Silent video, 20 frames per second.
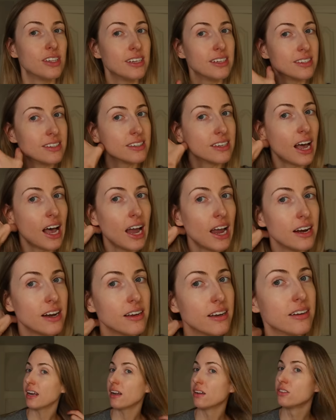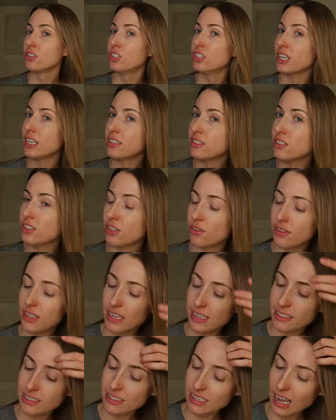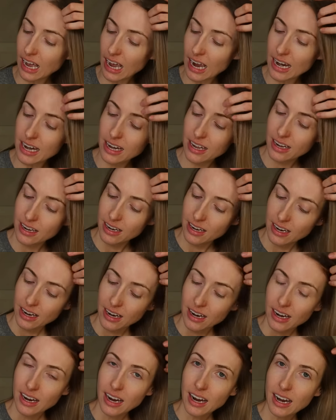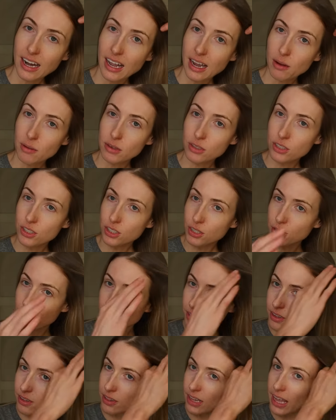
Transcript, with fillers: this side and I'll just do this side and I will do the